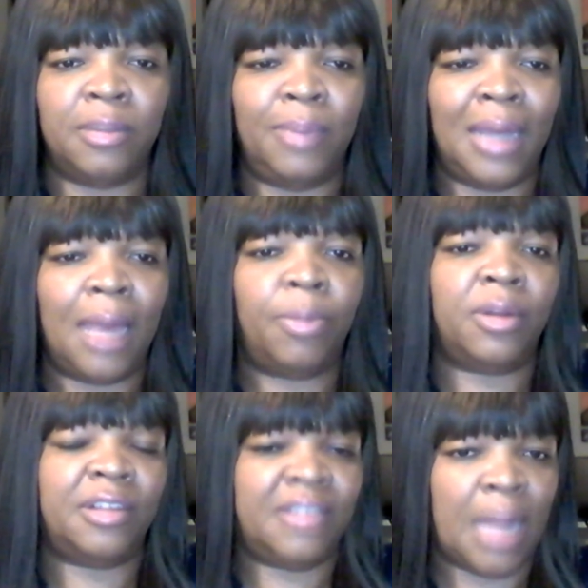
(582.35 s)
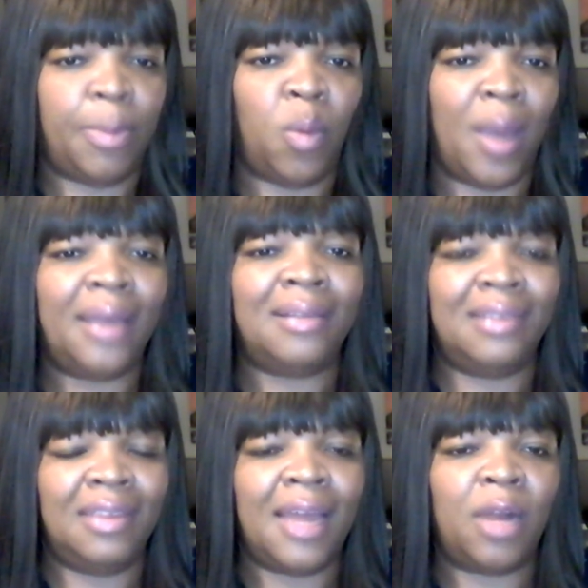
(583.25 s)
to be able to step away and
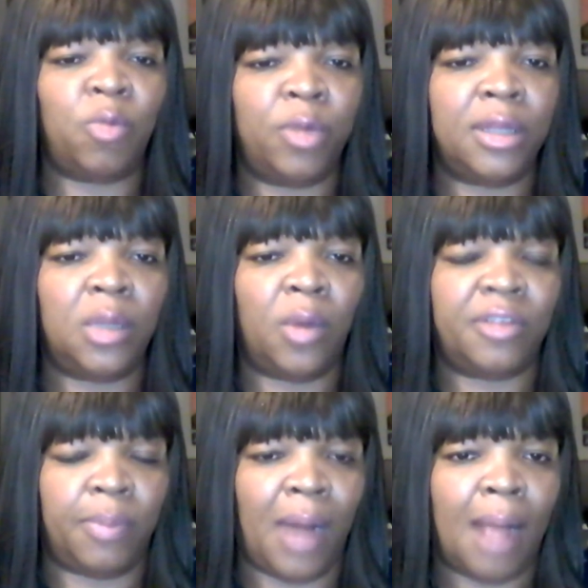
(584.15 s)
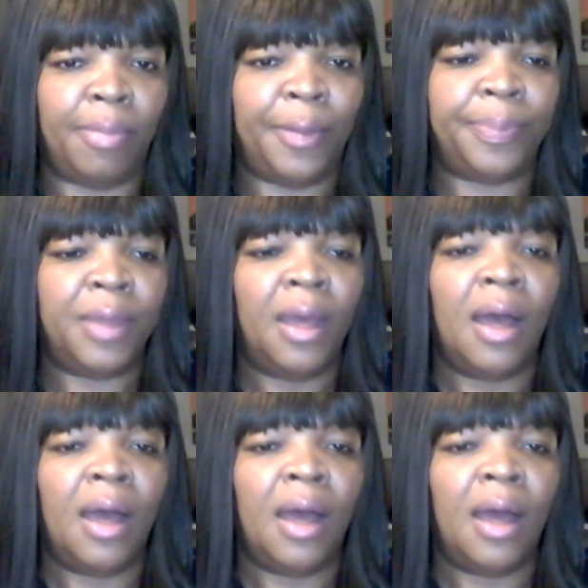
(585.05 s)
see that it really was a problem